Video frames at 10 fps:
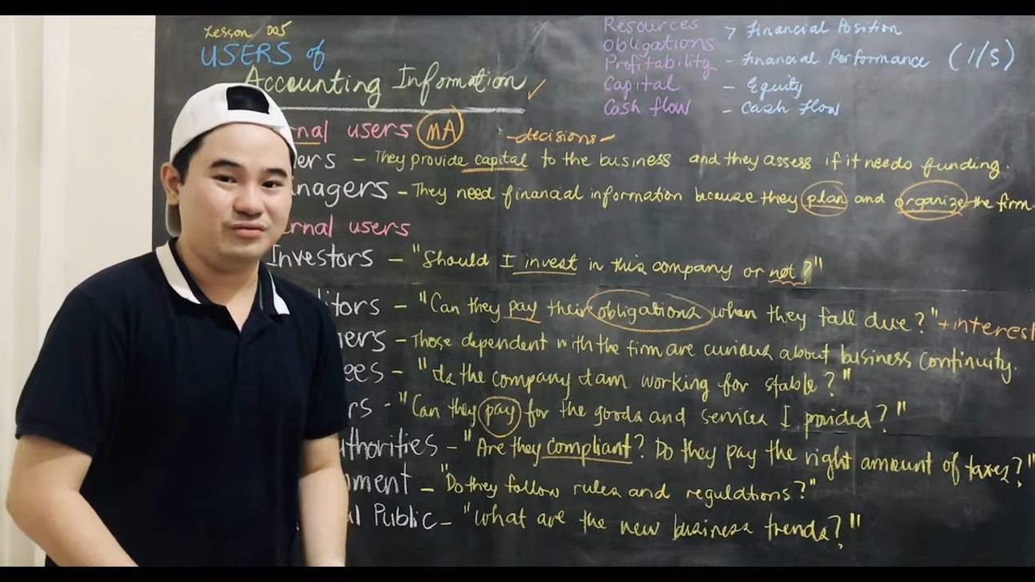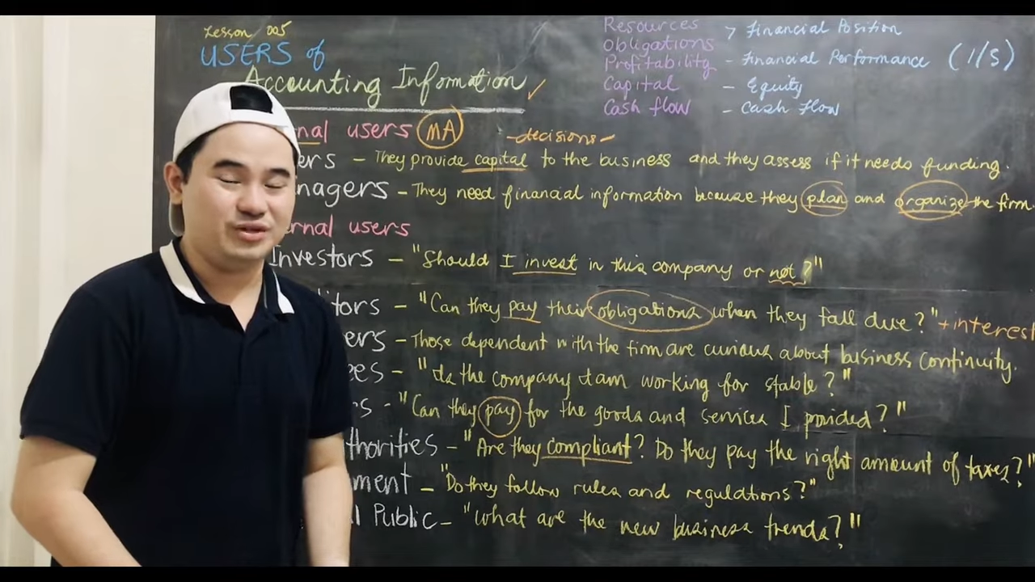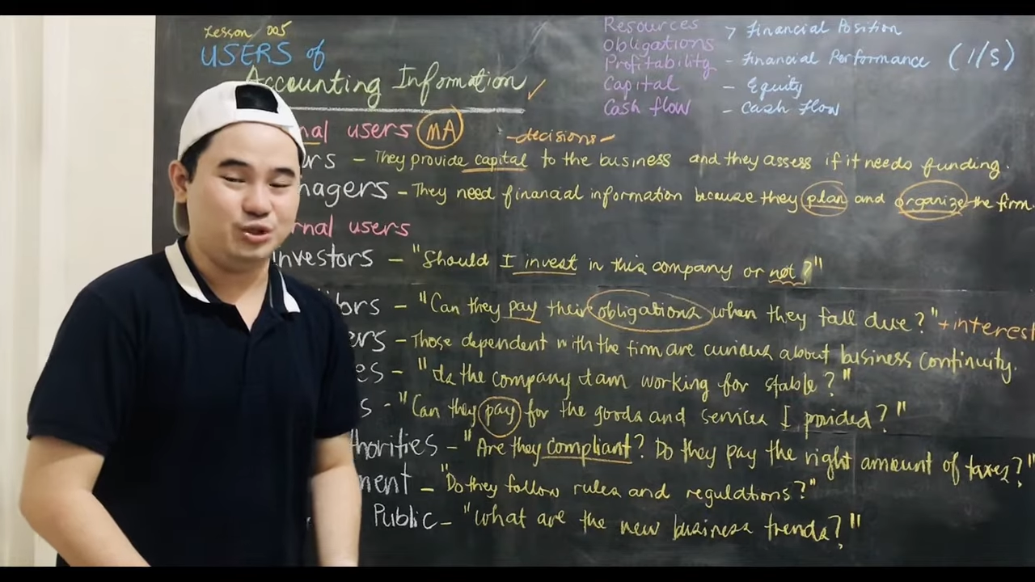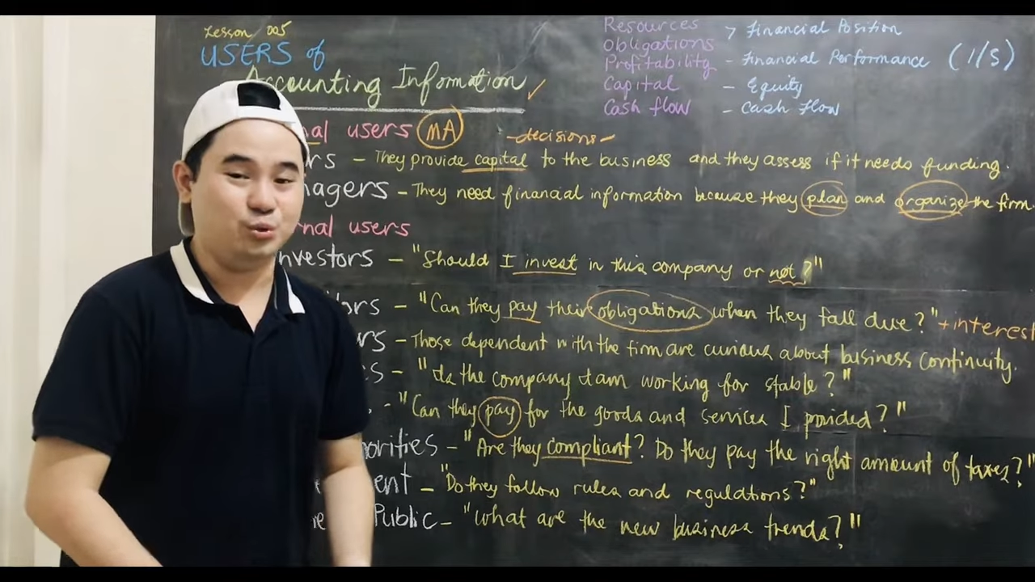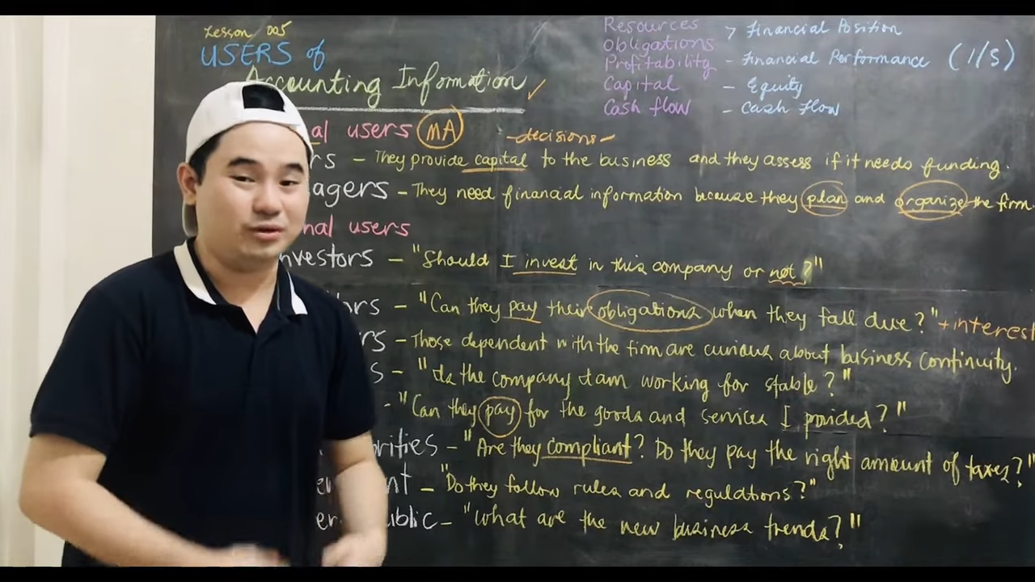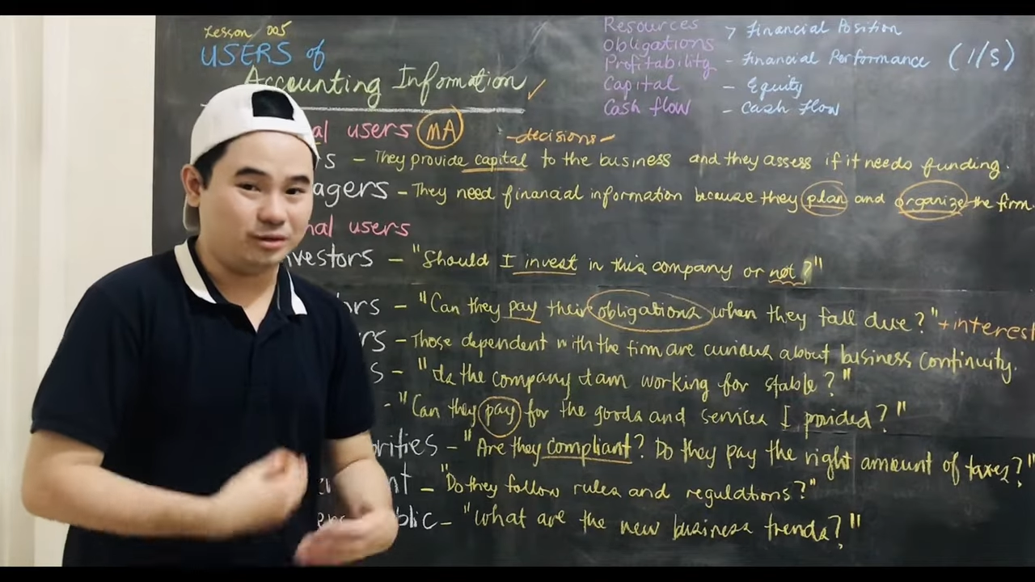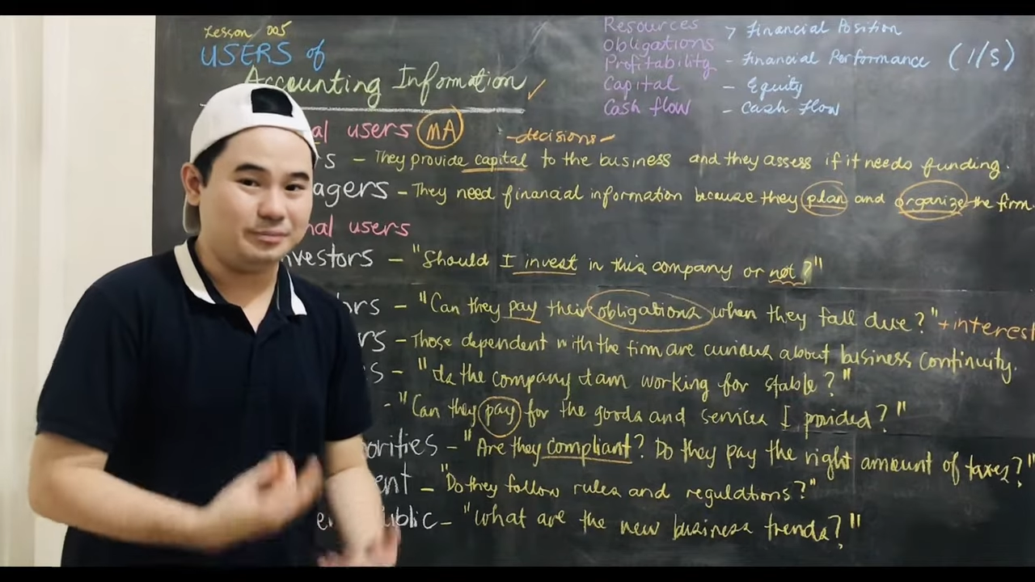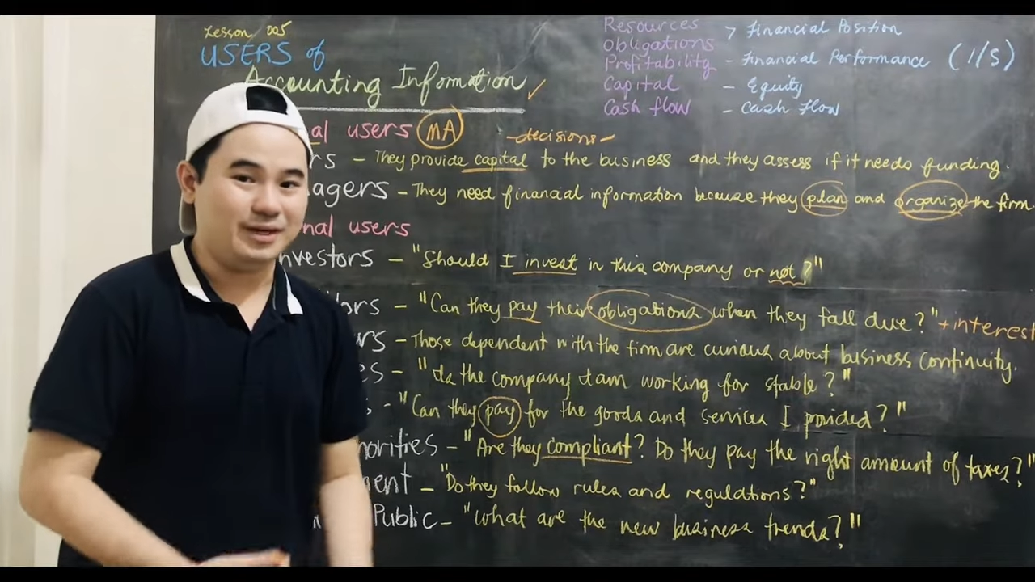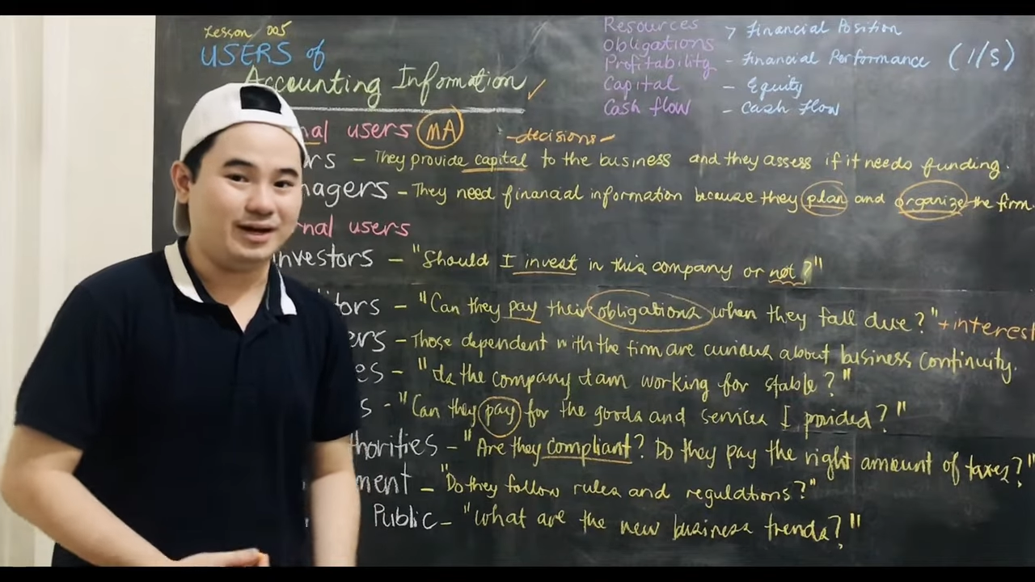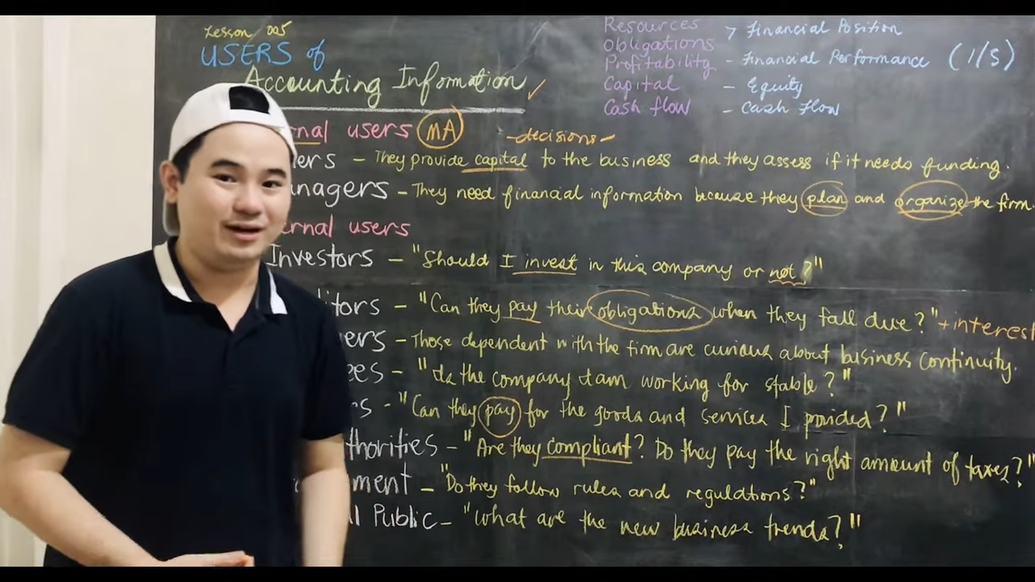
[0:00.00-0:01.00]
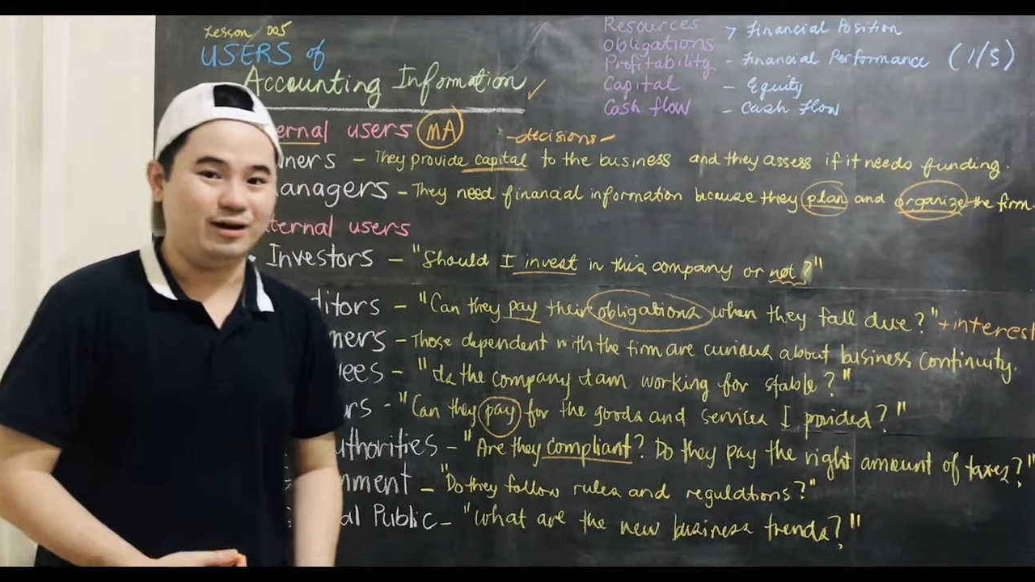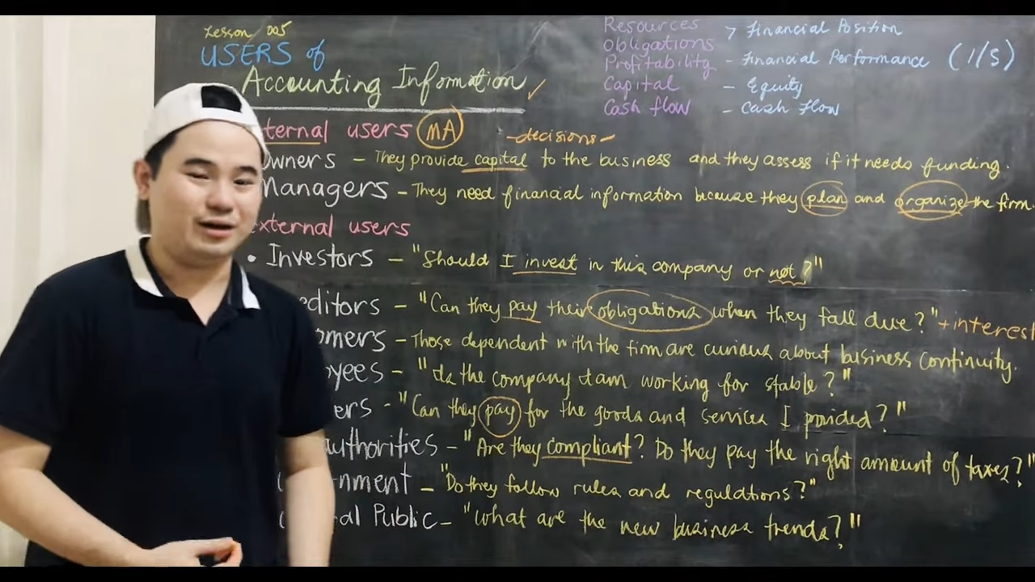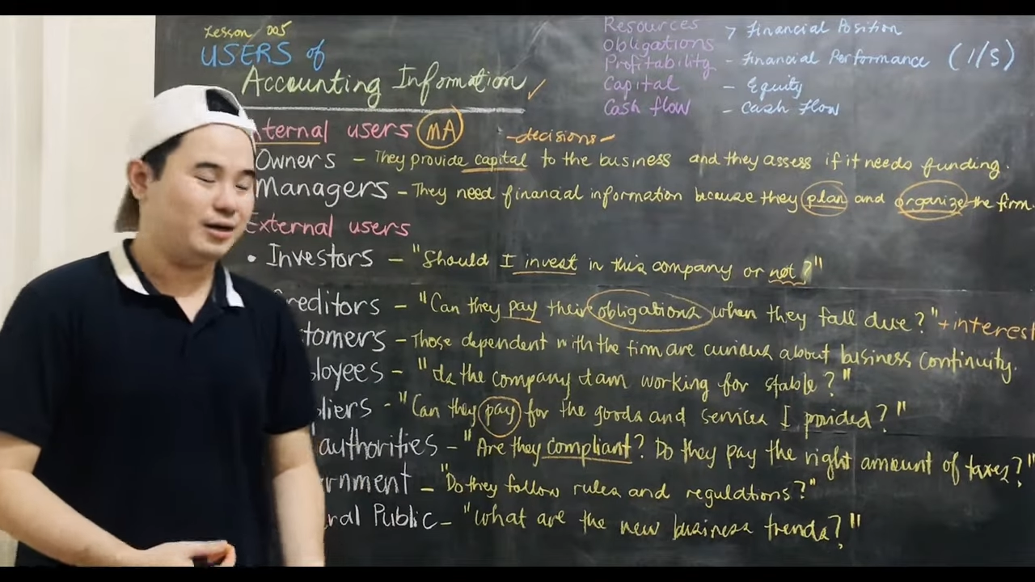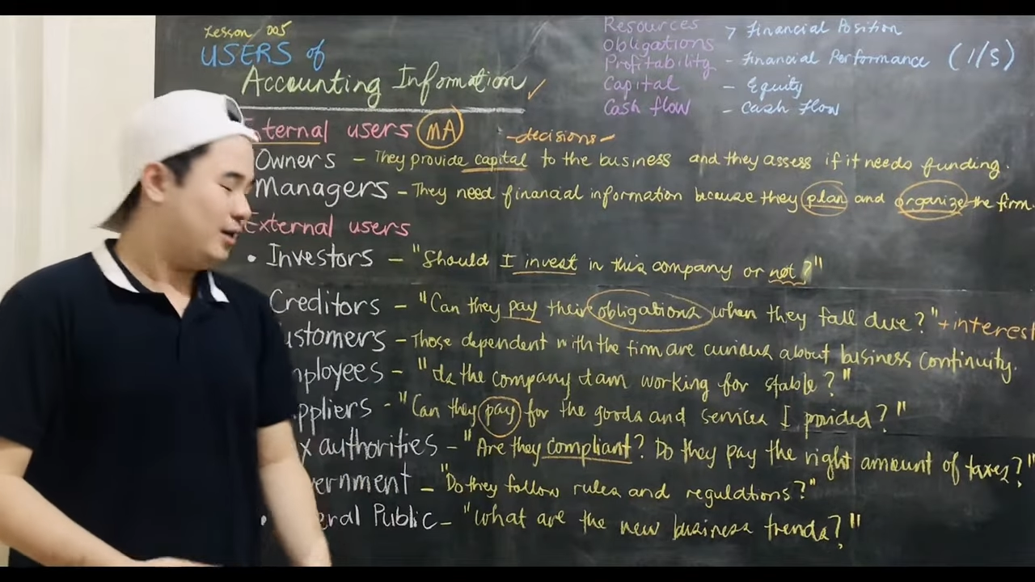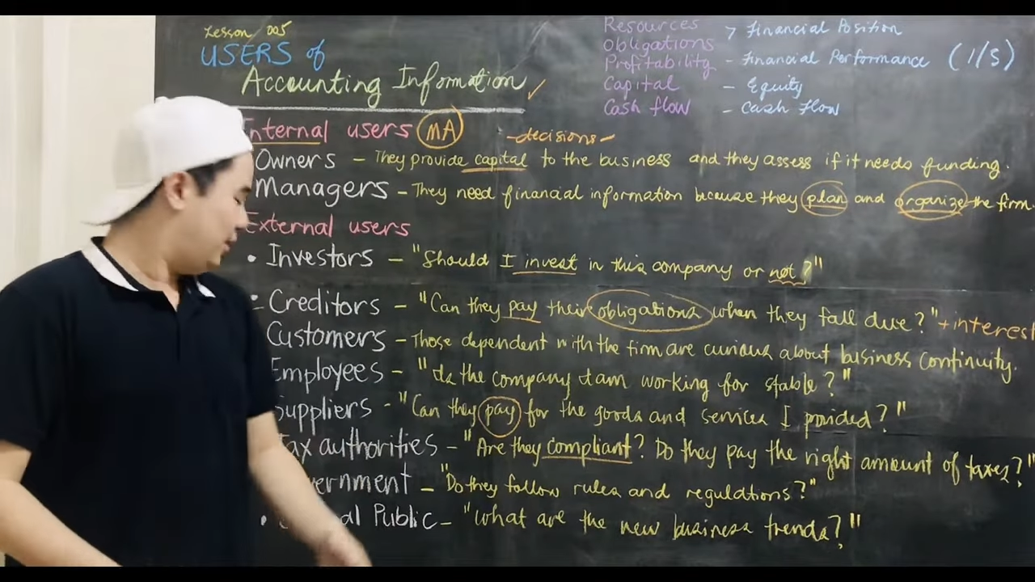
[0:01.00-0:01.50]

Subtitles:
Revenue, or the BIR.